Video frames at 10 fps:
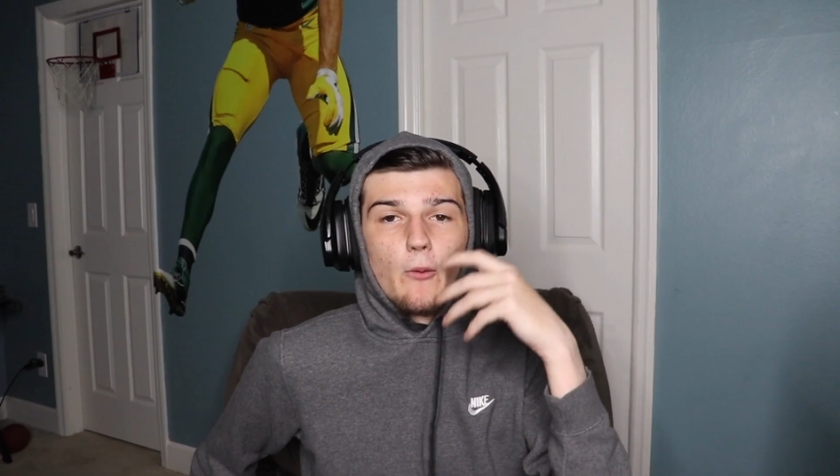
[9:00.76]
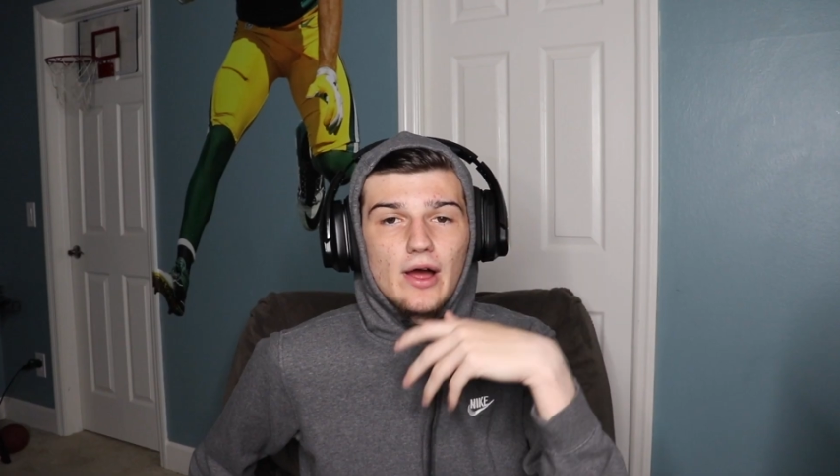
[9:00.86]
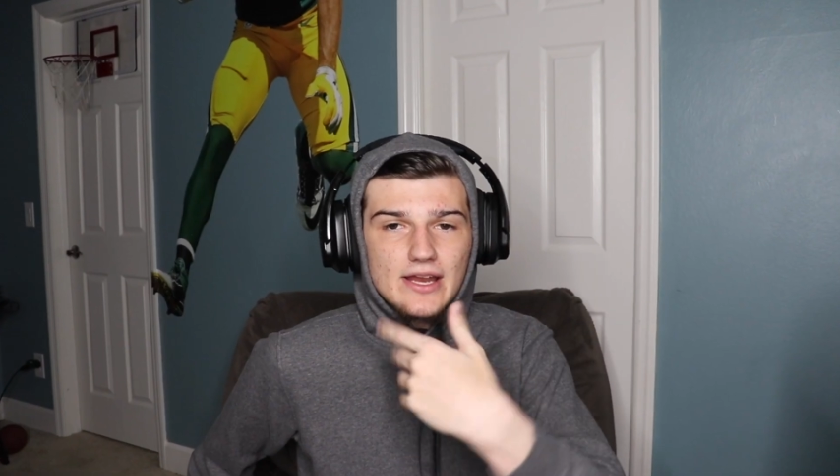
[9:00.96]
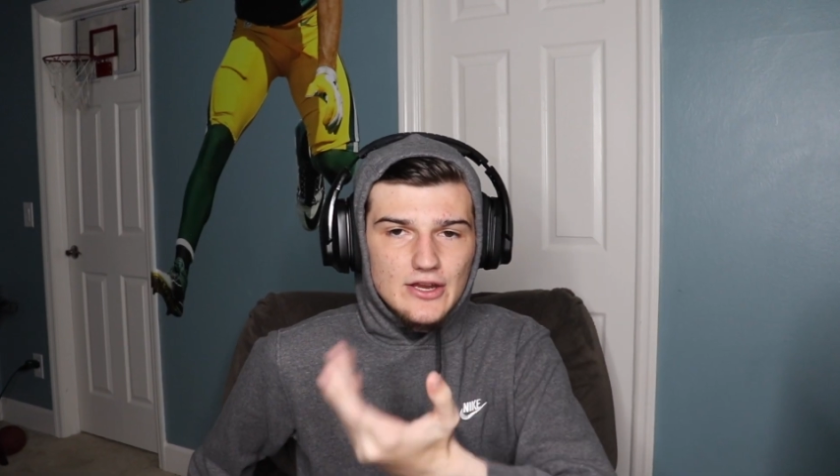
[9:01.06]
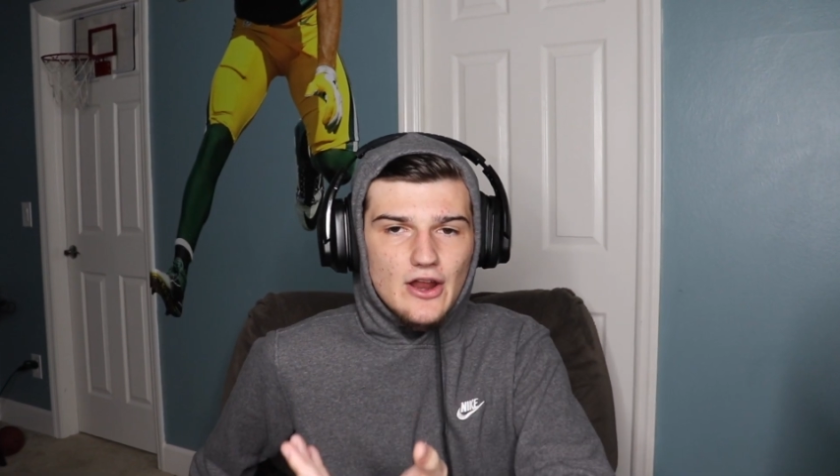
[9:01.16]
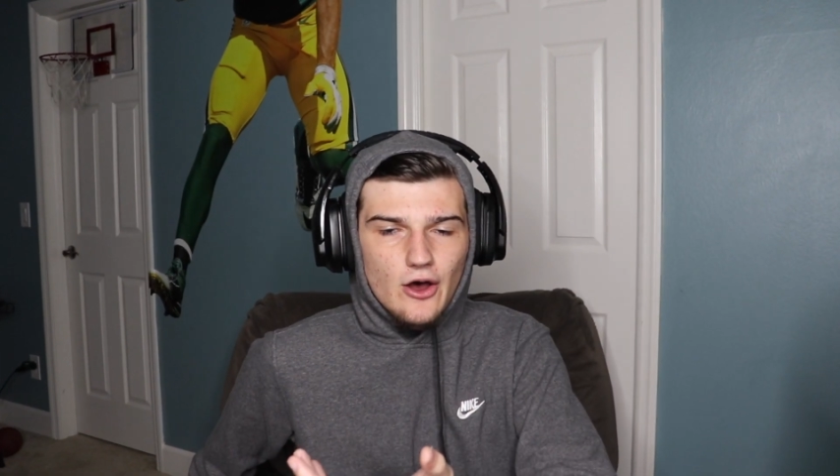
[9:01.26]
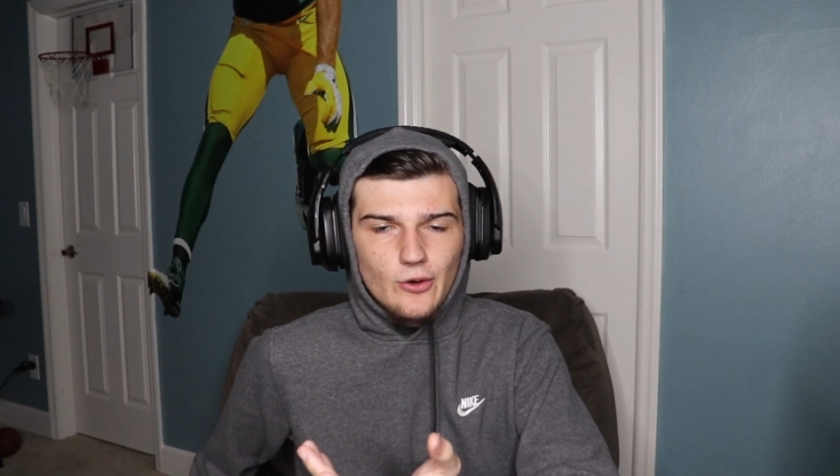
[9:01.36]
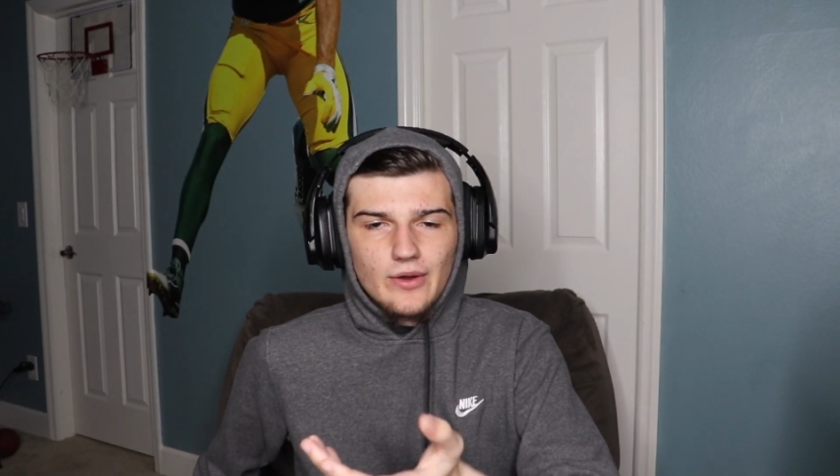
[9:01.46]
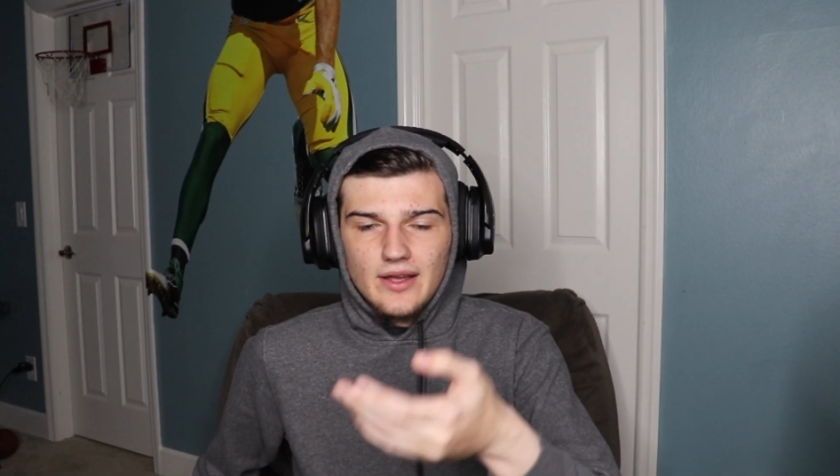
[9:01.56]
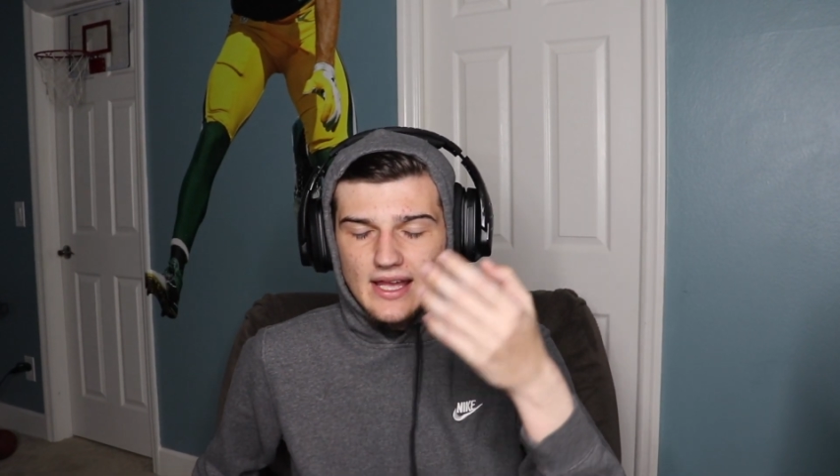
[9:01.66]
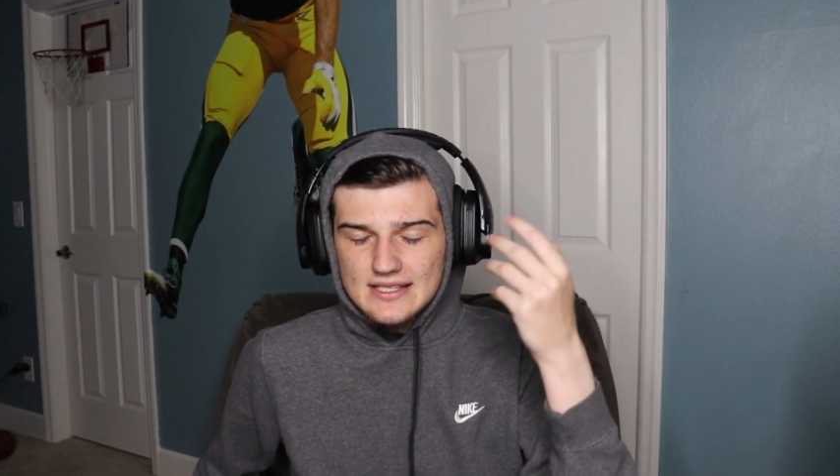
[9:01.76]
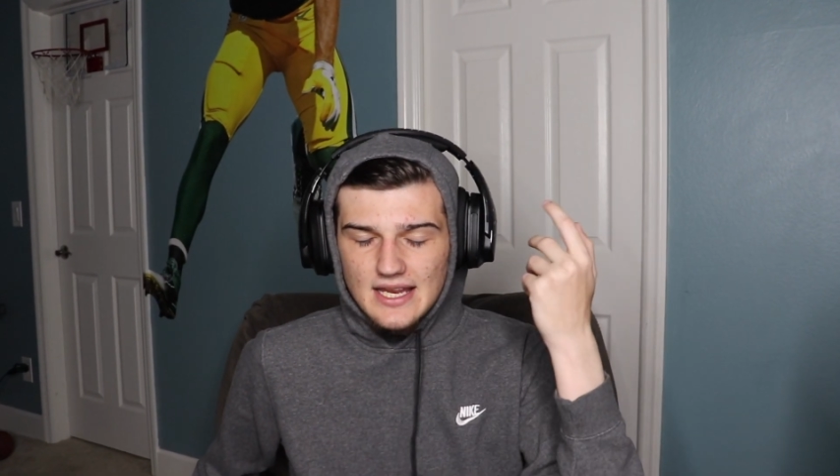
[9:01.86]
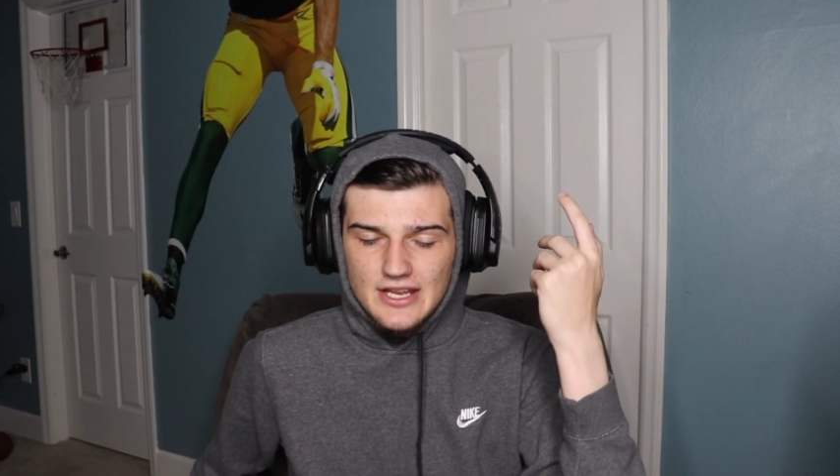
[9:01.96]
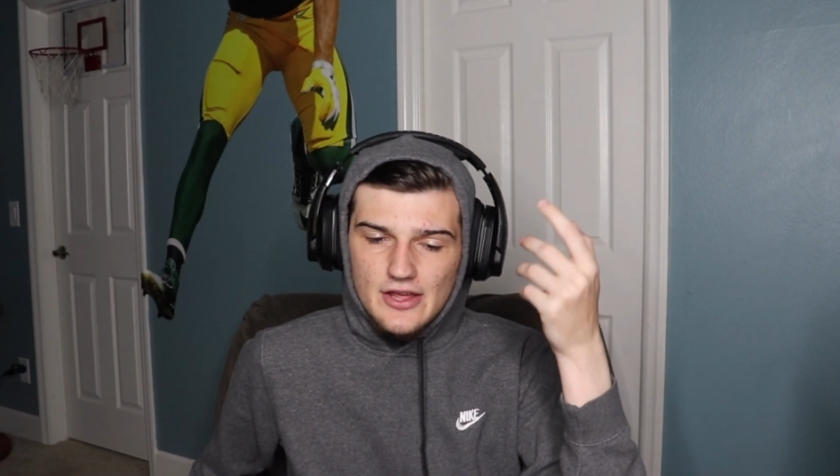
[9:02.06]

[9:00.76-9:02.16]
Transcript: And what do you know? It's